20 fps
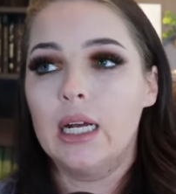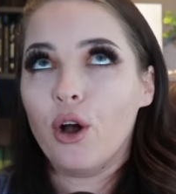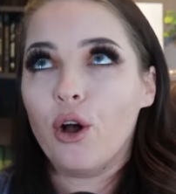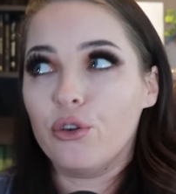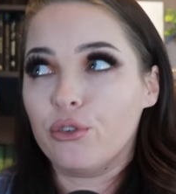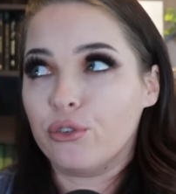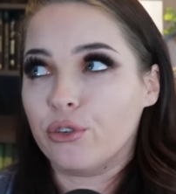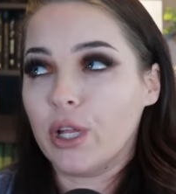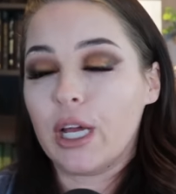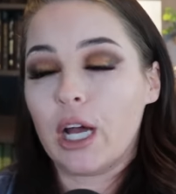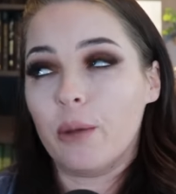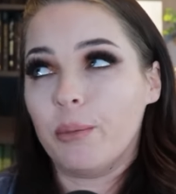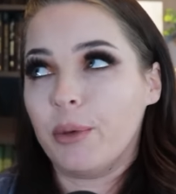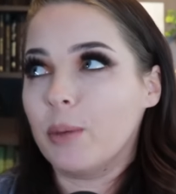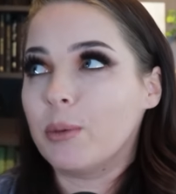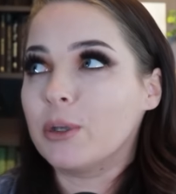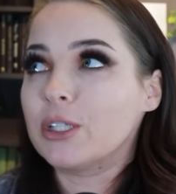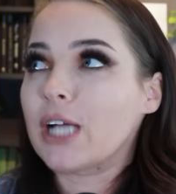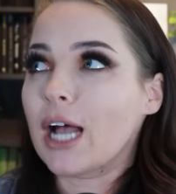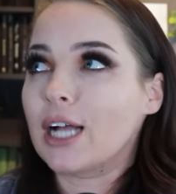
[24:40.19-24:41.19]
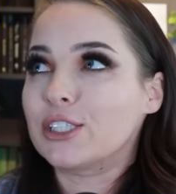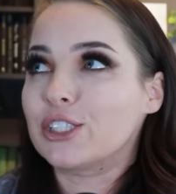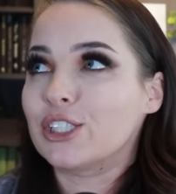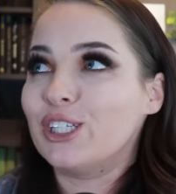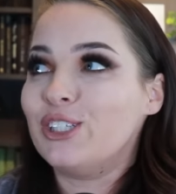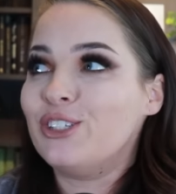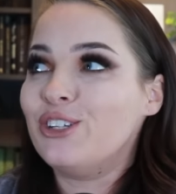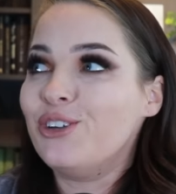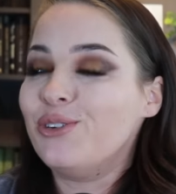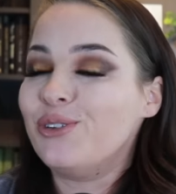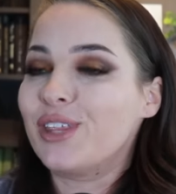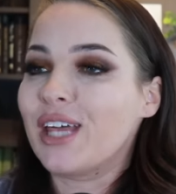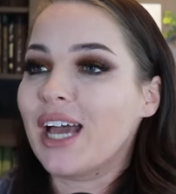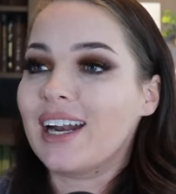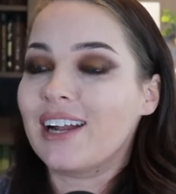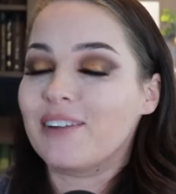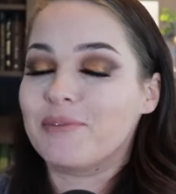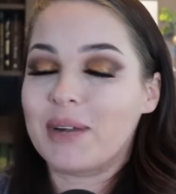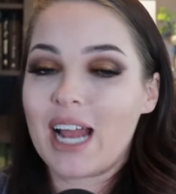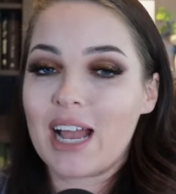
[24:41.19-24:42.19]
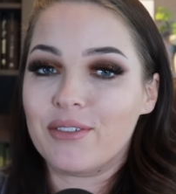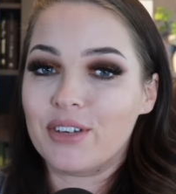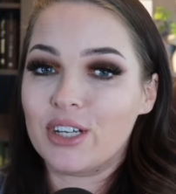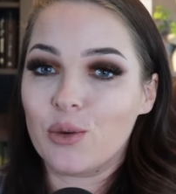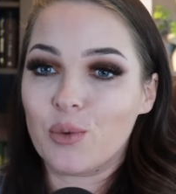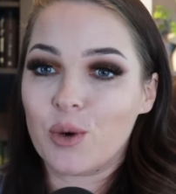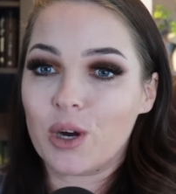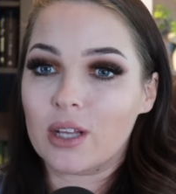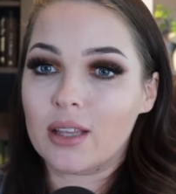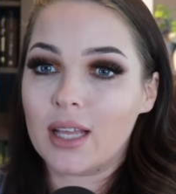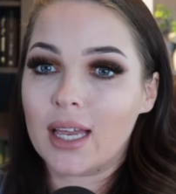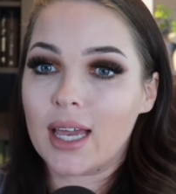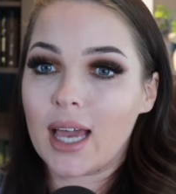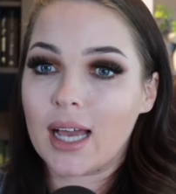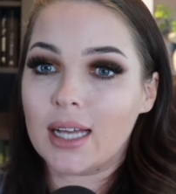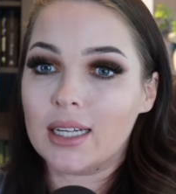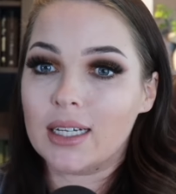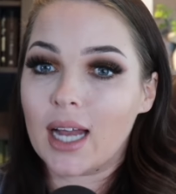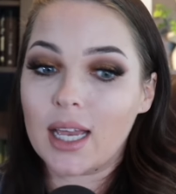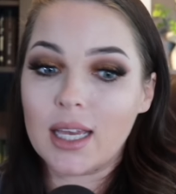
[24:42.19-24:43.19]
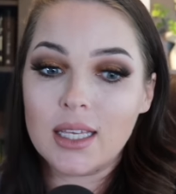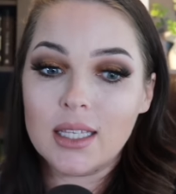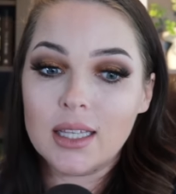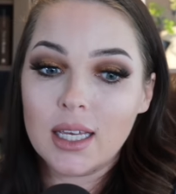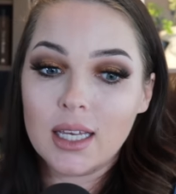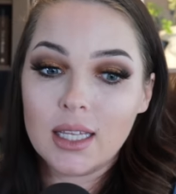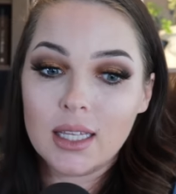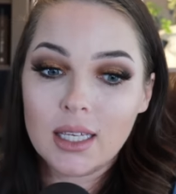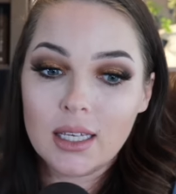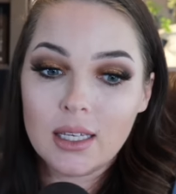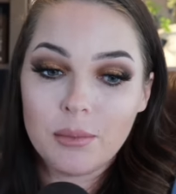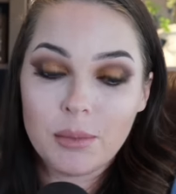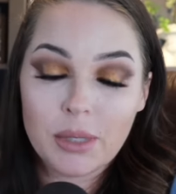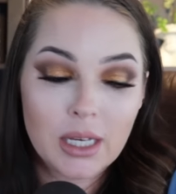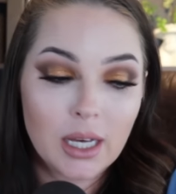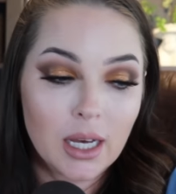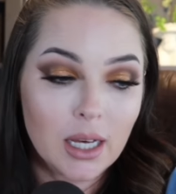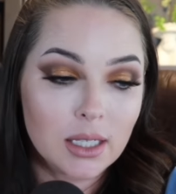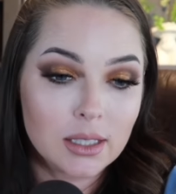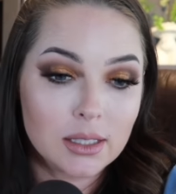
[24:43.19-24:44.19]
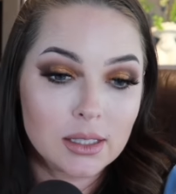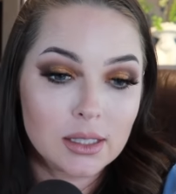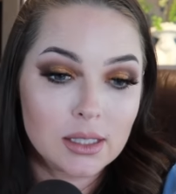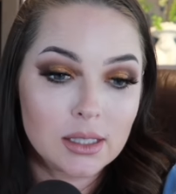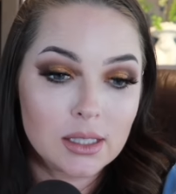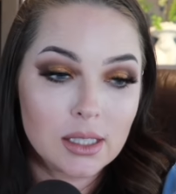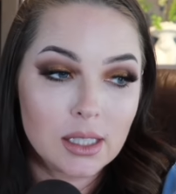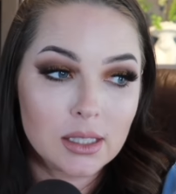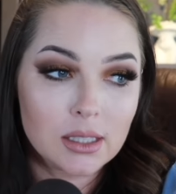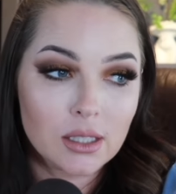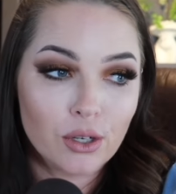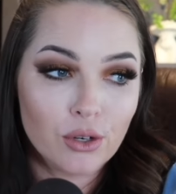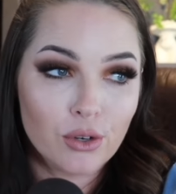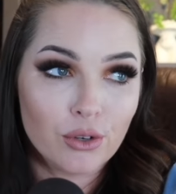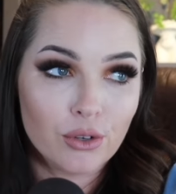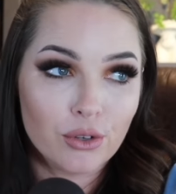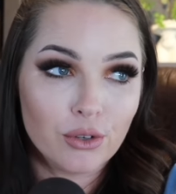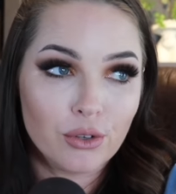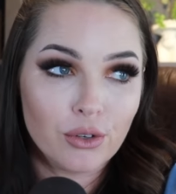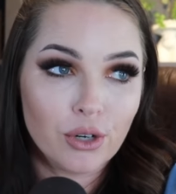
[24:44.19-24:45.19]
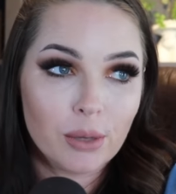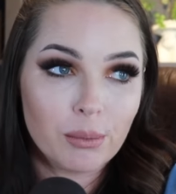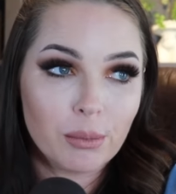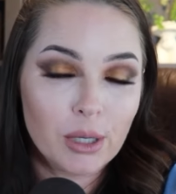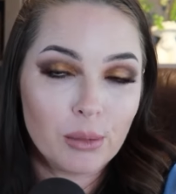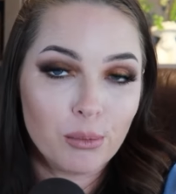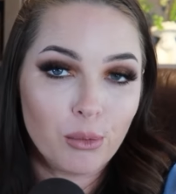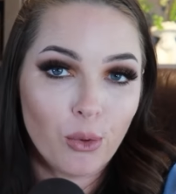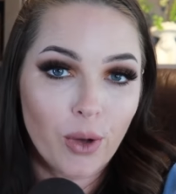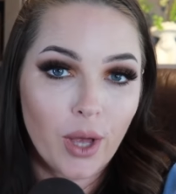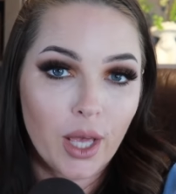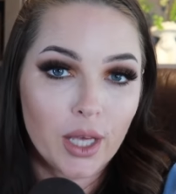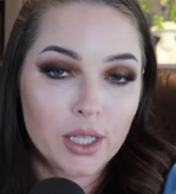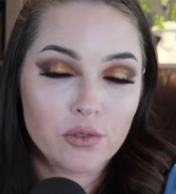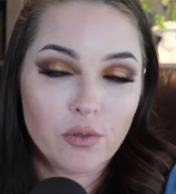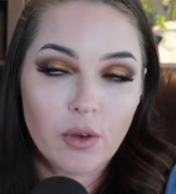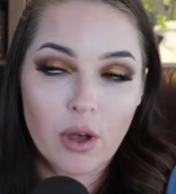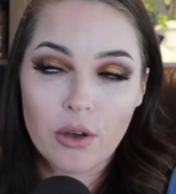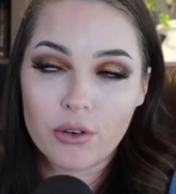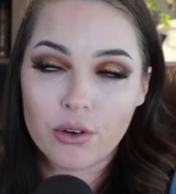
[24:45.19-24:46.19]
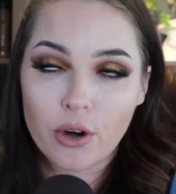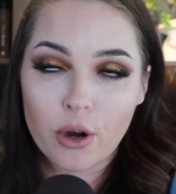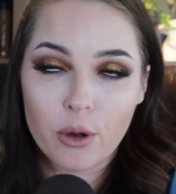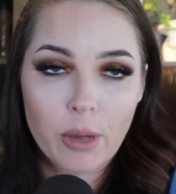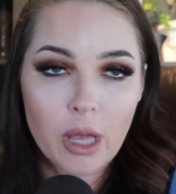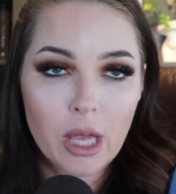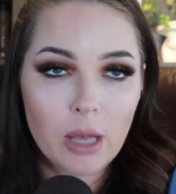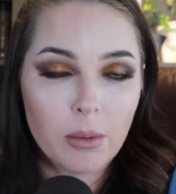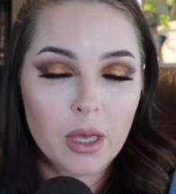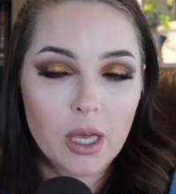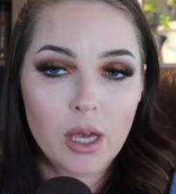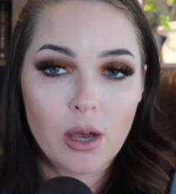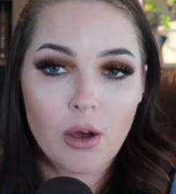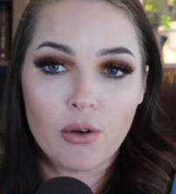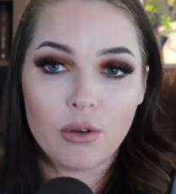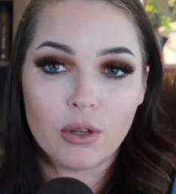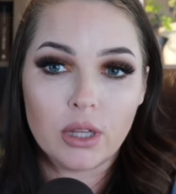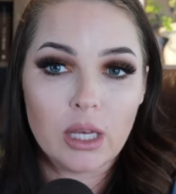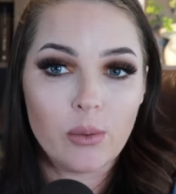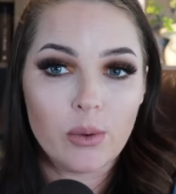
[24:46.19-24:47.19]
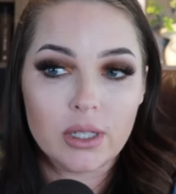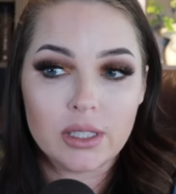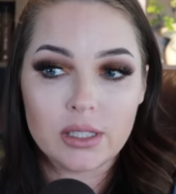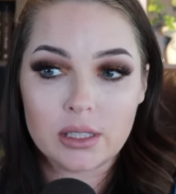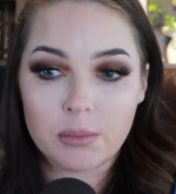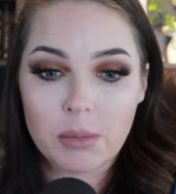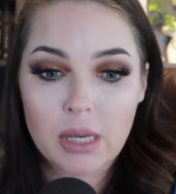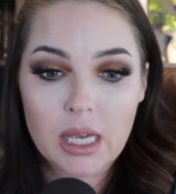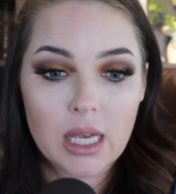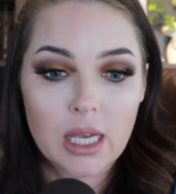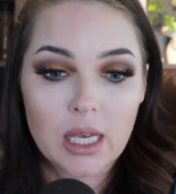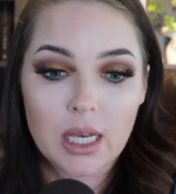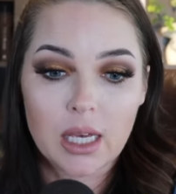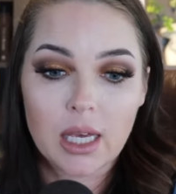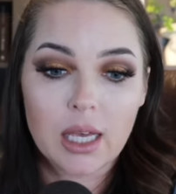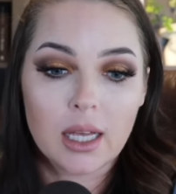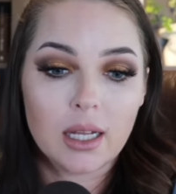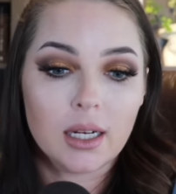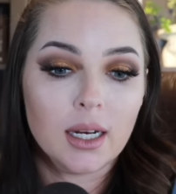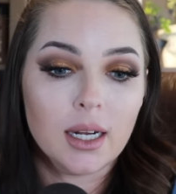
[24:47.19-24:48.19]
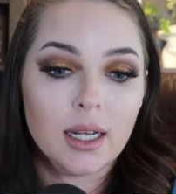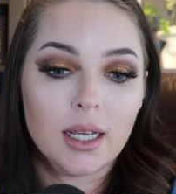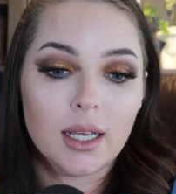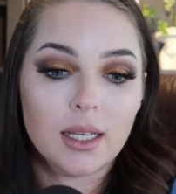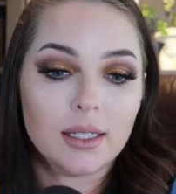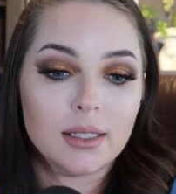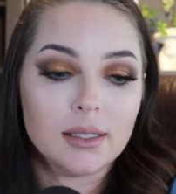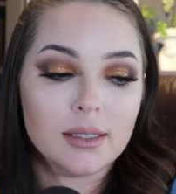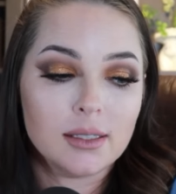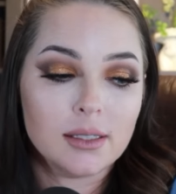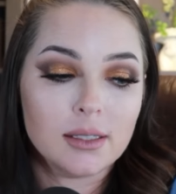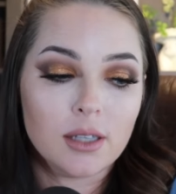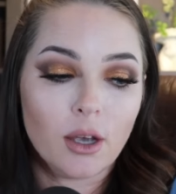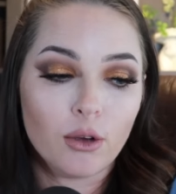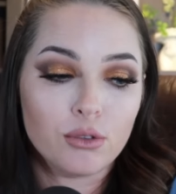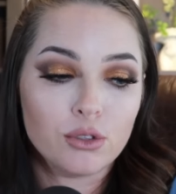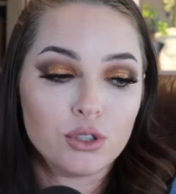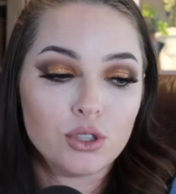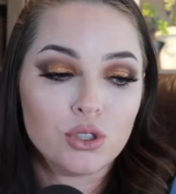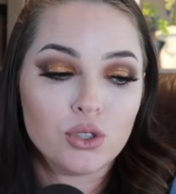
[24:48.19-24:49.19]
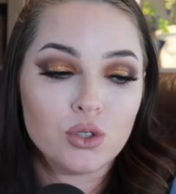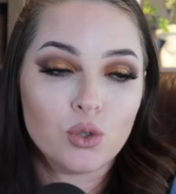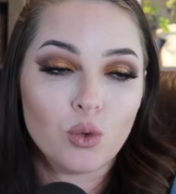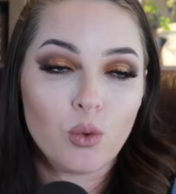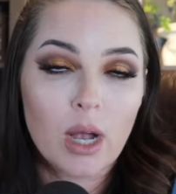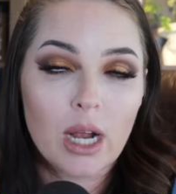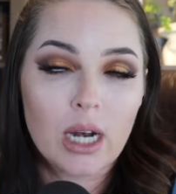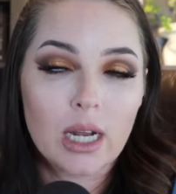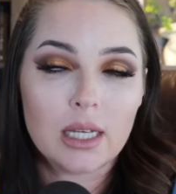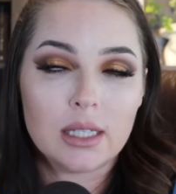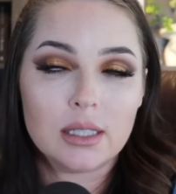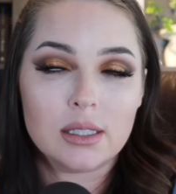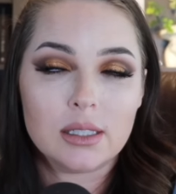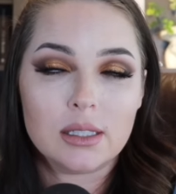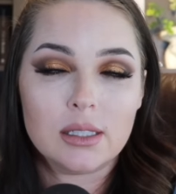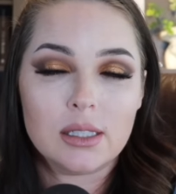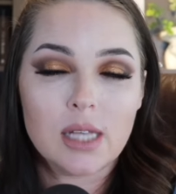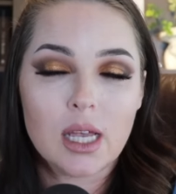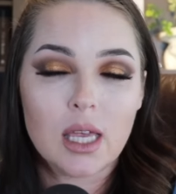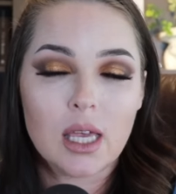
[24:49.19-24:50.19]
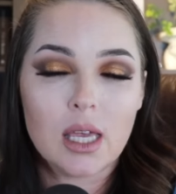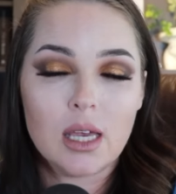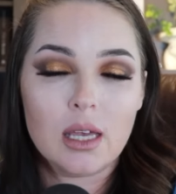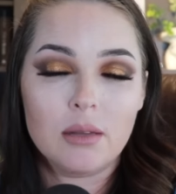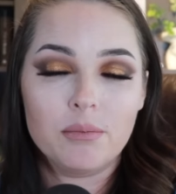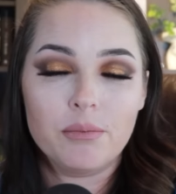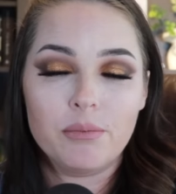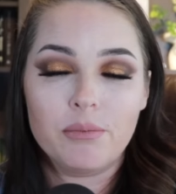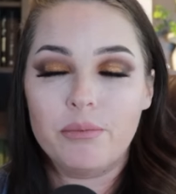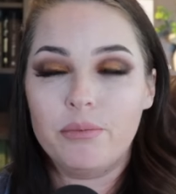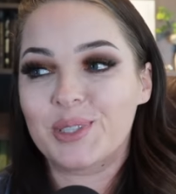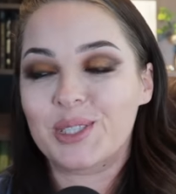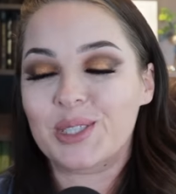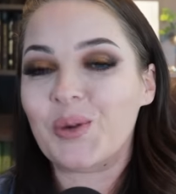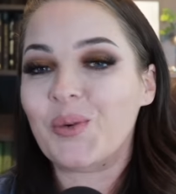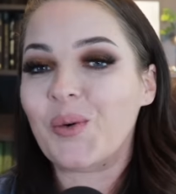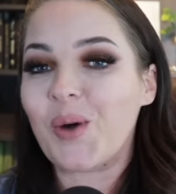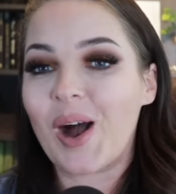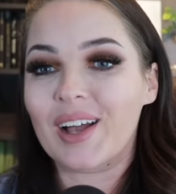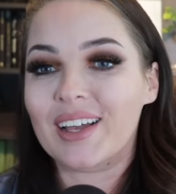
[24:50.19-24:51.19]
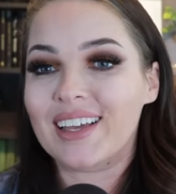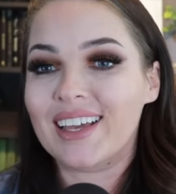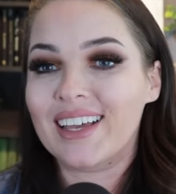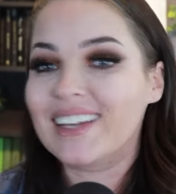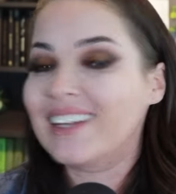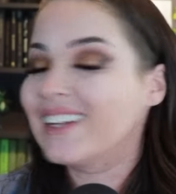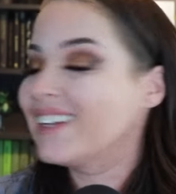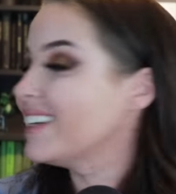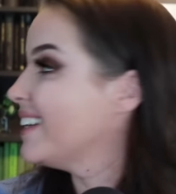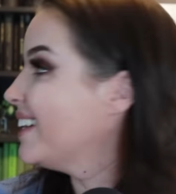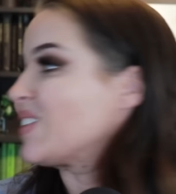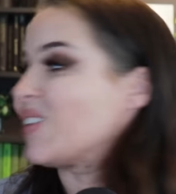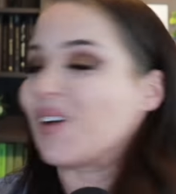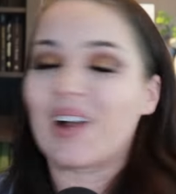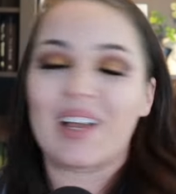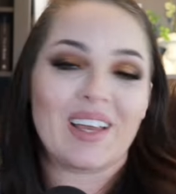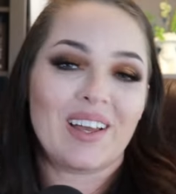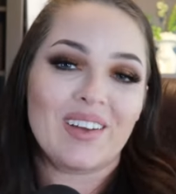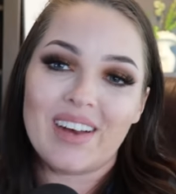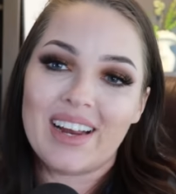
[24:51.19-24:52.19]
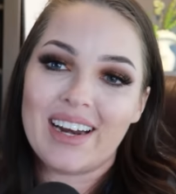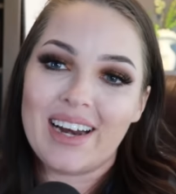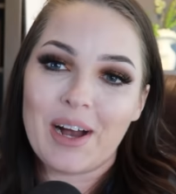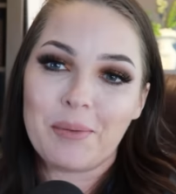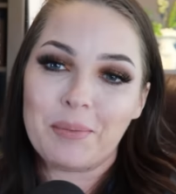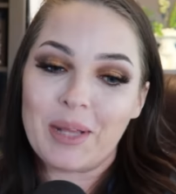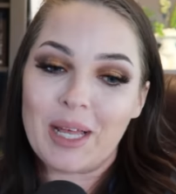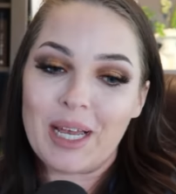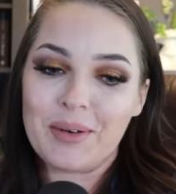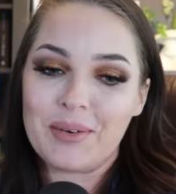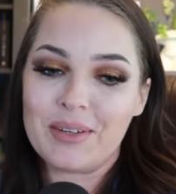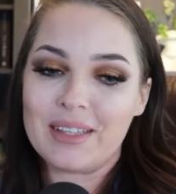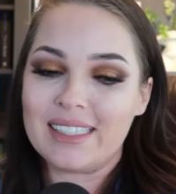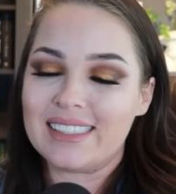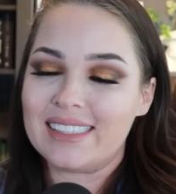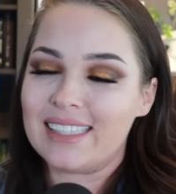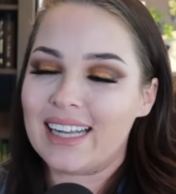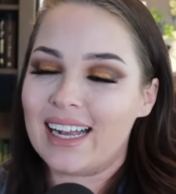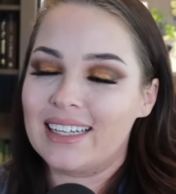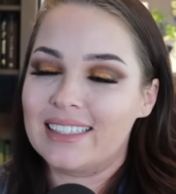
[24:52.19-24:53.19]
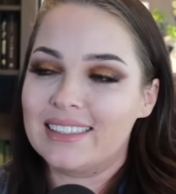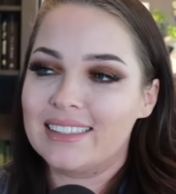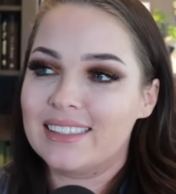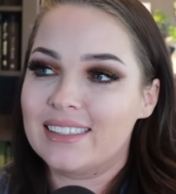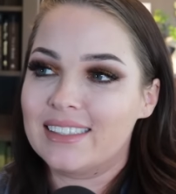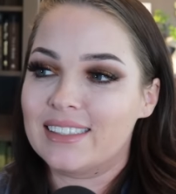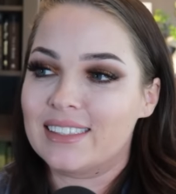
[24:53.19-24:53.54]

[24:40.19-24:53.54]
Hopefully I'll be able to actually do that. I've been having to work like at night lately because this little gremlin boy is Velcro baby, only wants me and is so sweaty and sticky and squawking right now, playing with his dad.